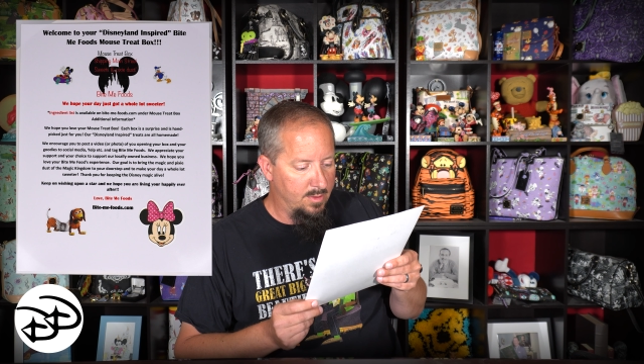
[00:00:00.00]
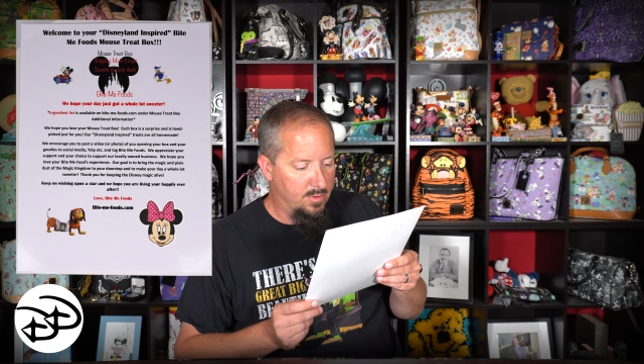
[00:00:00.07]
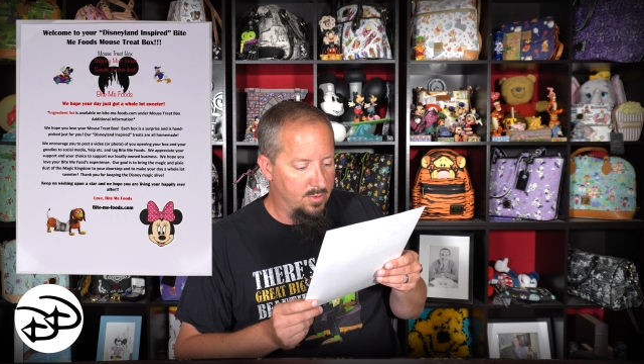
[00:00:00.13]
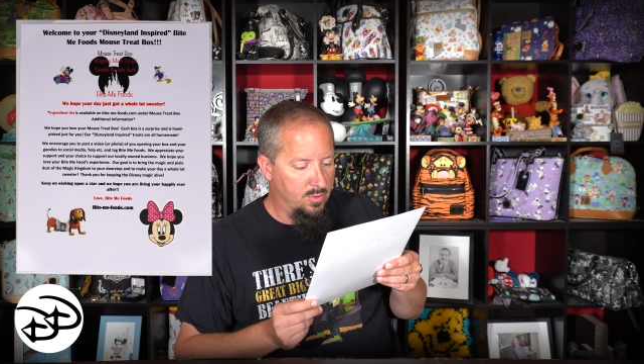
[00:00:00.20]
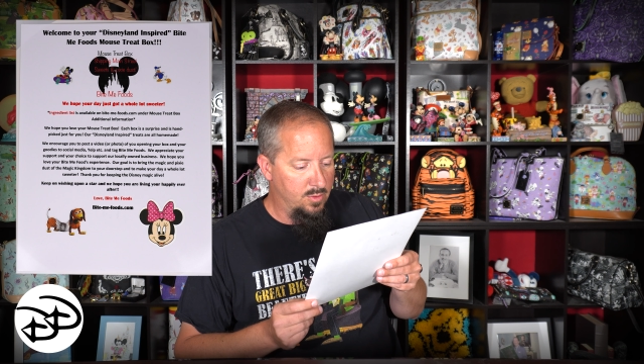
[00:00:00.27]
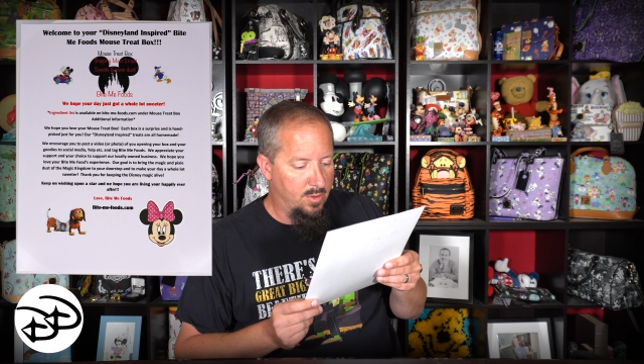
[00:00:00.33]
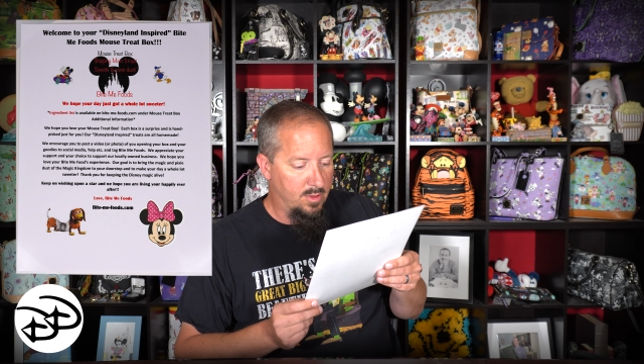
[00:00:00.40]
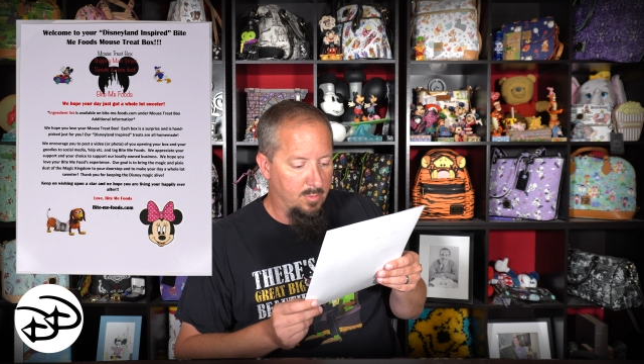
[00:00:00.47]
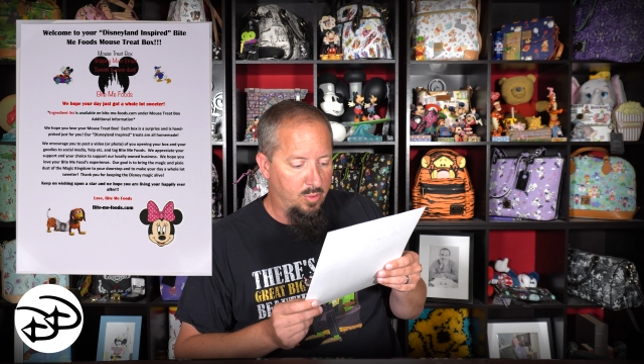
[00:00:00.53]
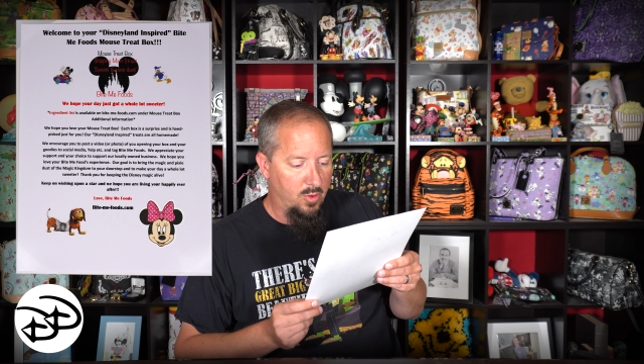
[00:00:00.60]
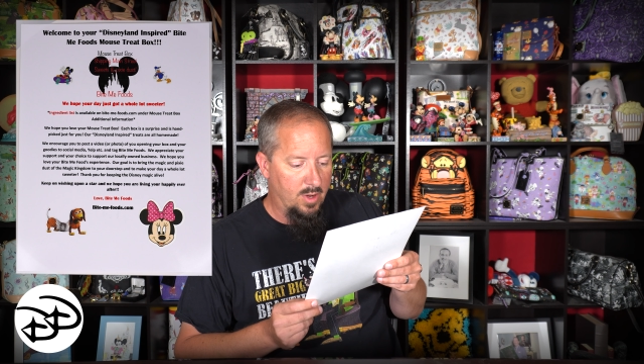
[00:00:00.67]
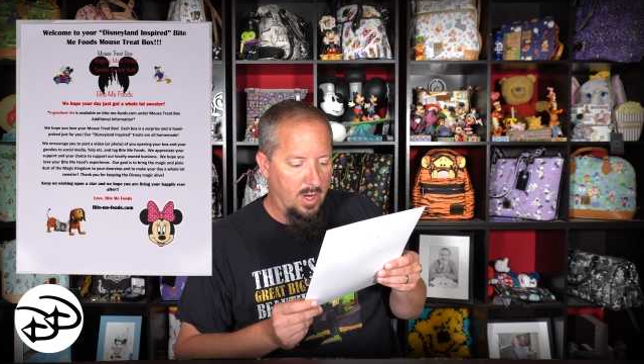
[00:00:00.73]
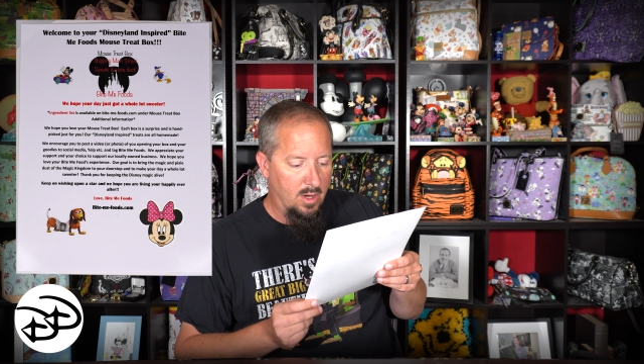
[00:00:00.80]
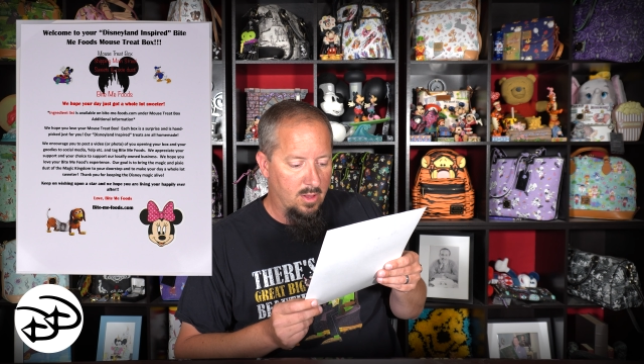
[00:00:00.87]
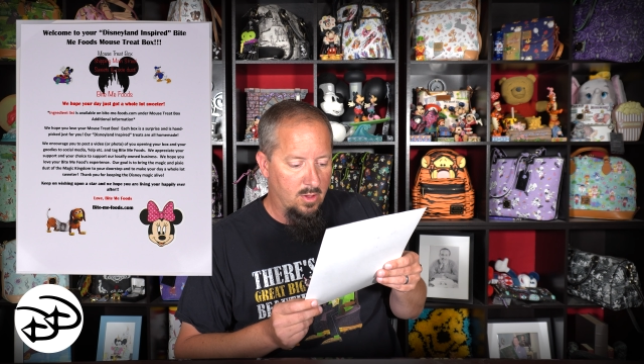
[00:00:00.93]
to
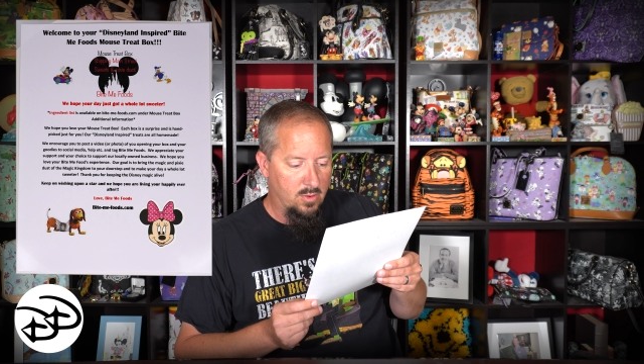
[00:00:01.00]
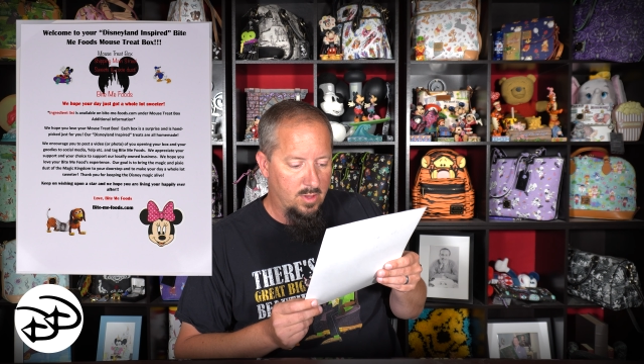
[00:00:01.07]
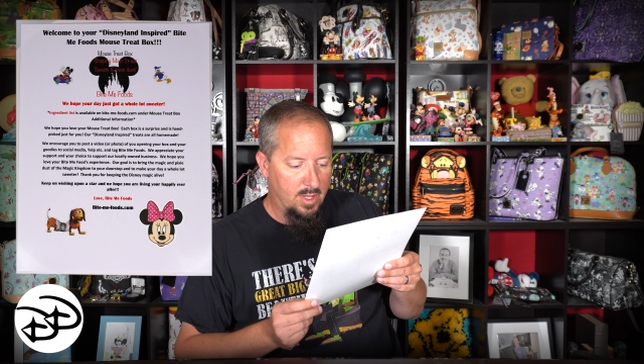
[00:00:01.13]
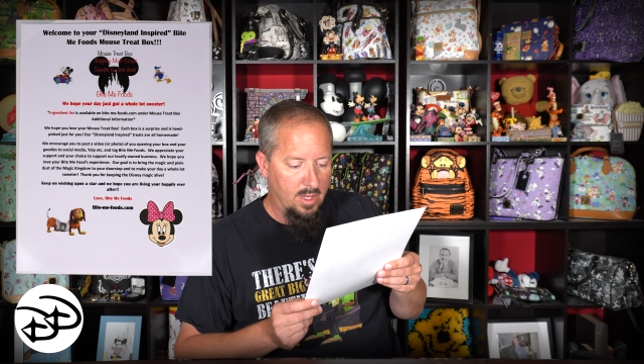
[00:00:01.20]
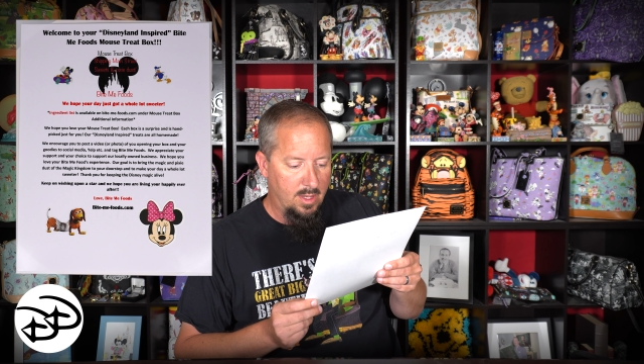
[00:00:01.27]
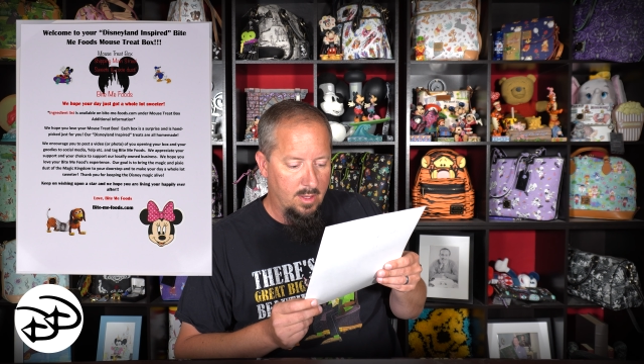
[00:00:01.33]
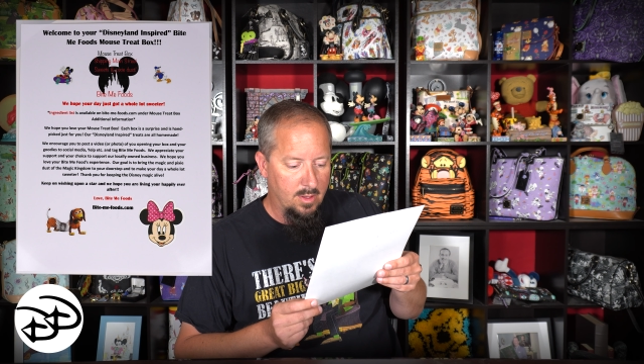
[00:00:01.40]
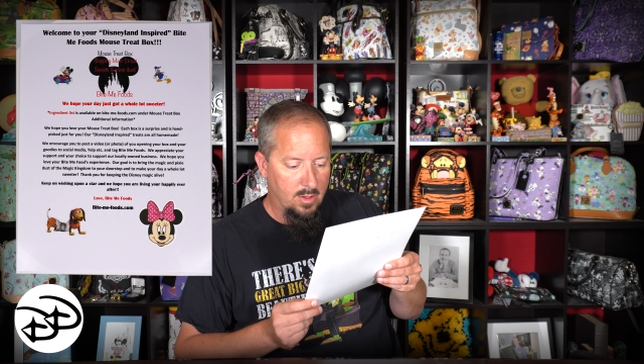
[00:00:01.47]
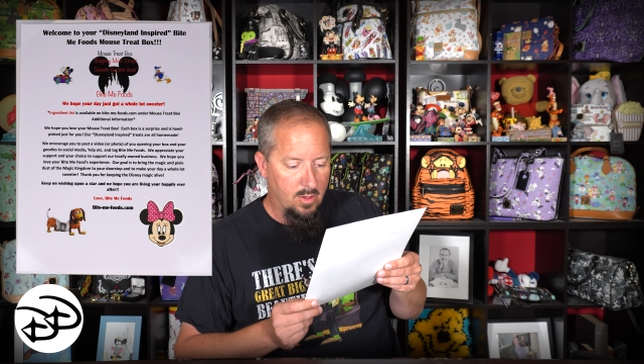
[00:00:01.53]
support our locally